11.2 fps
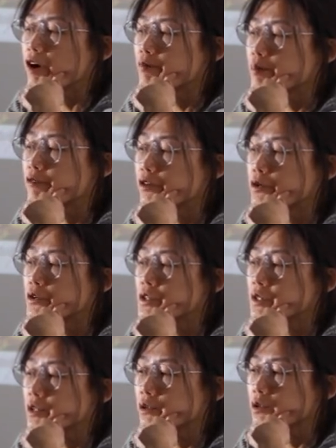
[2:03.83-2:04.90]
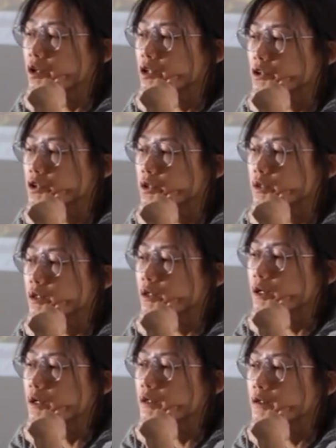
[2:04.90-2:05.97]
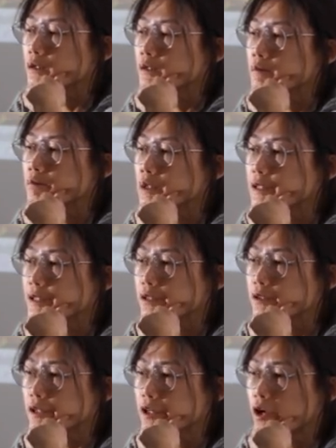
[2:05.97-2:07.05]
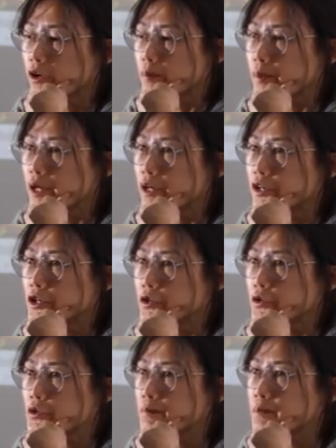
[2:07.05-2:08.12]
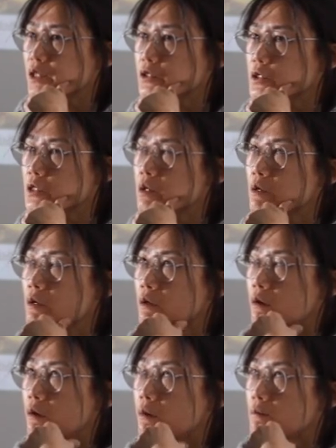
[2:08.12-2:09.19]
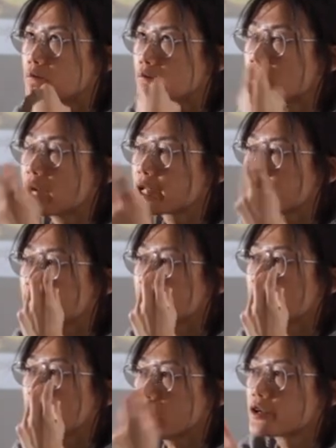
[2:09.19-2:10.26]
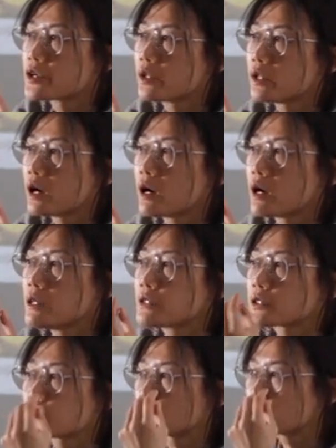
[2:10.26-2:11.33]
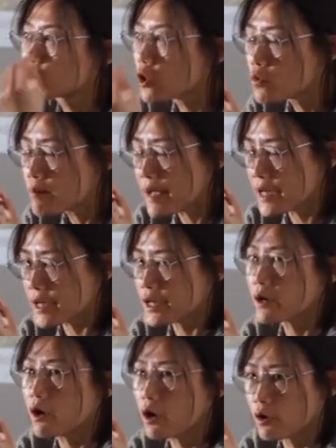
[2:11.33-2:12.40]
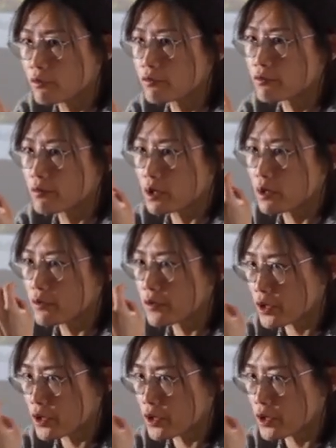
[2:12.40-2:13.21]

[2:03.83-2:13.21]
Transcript: been focusing a lot on political economy issues because money underlies so many of the